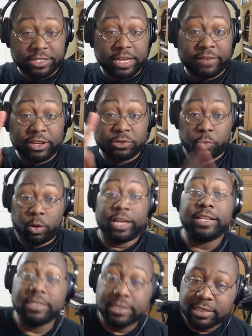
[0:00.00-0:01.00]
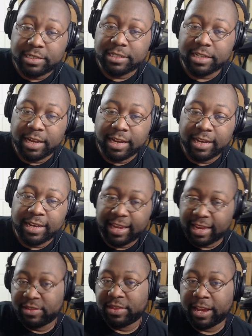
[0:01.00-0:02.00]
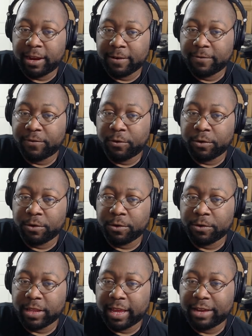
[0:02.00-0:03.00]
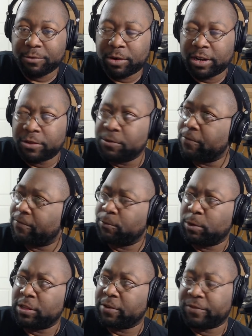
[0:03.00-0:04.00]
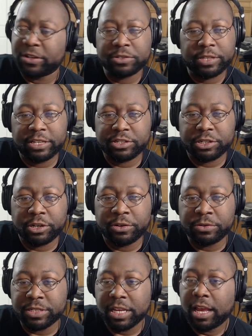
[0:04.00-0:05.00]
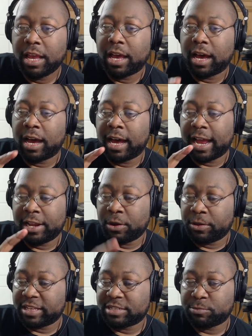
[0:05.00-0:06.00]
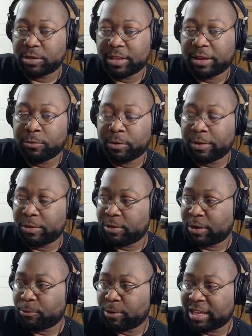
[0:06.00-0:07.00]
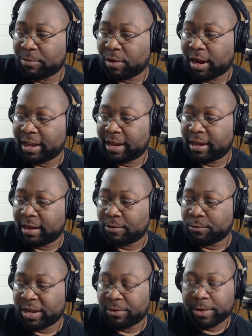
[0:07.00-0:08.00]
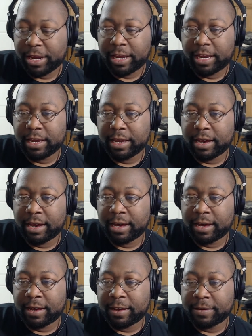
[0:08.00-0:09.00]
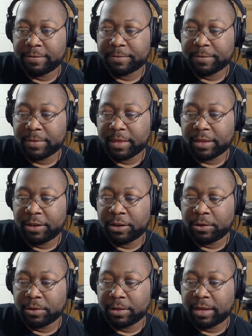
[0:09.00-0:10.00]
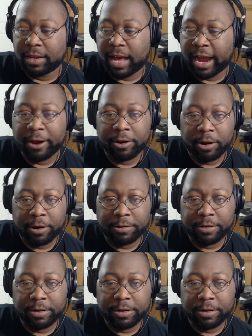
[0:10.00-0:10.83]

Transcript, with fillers: Chavez was uh, in there for like one of those one of their feature length shows. Uh, okay. I know that's where they where they, where they brought in uh, Riri, uh, you know, uh, Ironheart.